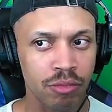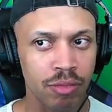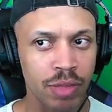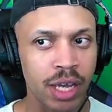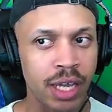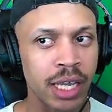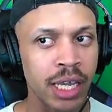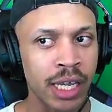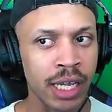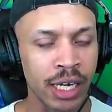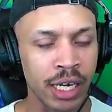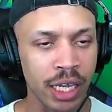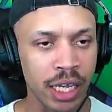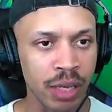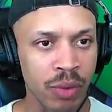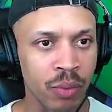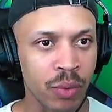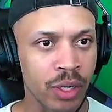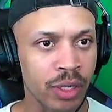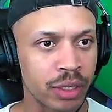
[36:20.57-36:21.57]
again he
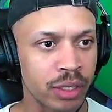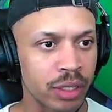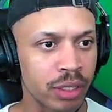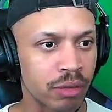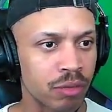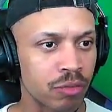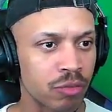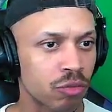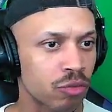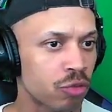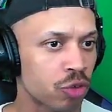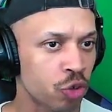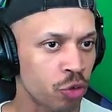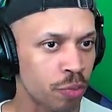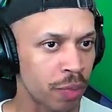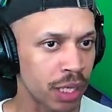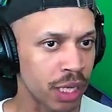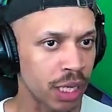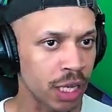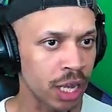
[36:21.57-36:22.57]
wasn't too
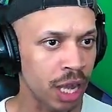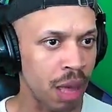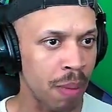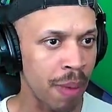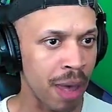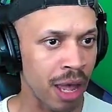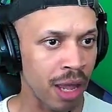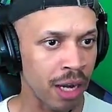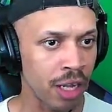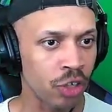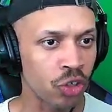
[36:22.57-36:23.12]
picky about it,